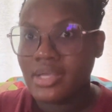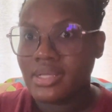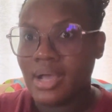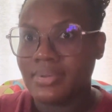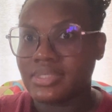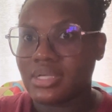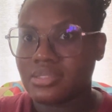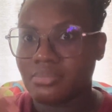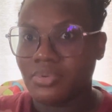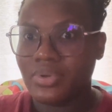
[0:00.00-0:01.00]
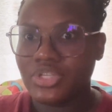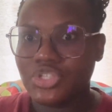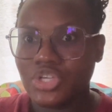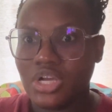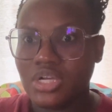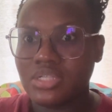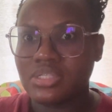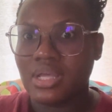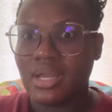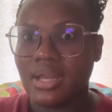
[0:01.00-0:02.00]
I was asked some
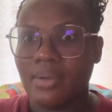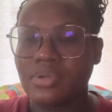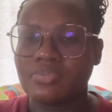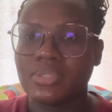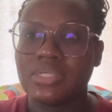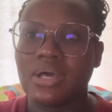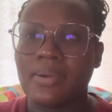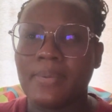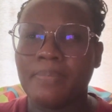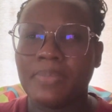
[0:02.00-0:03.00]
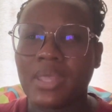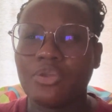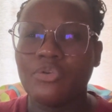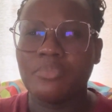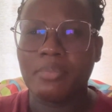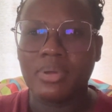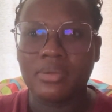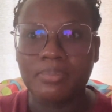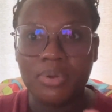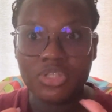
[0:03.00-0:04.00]
questions, and then I was put in I don't remember the
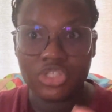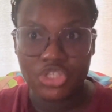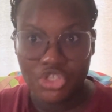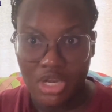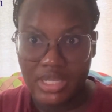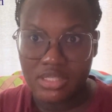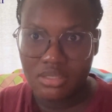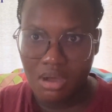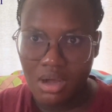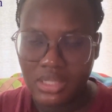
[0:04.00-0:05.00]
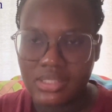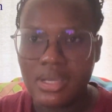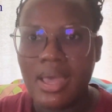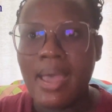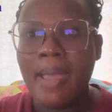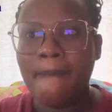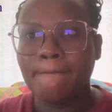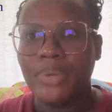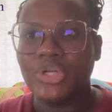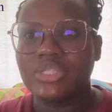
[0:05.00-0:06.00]
position it's called,
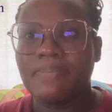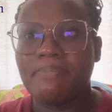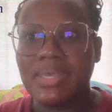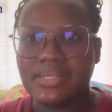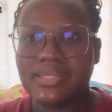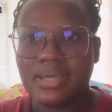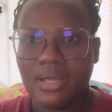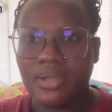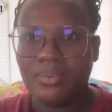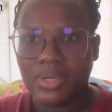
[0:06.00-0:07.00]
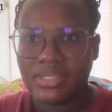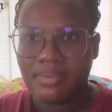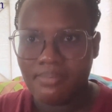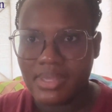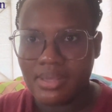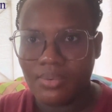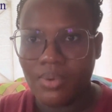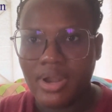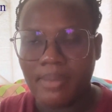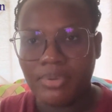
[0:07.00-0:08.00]
but basically
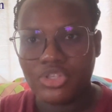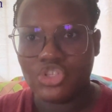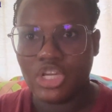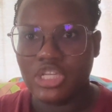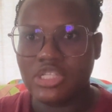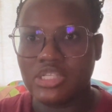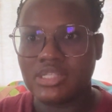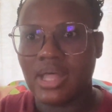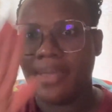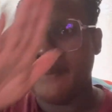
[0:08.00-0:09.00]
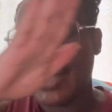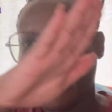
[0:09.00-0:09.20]
what that position is like my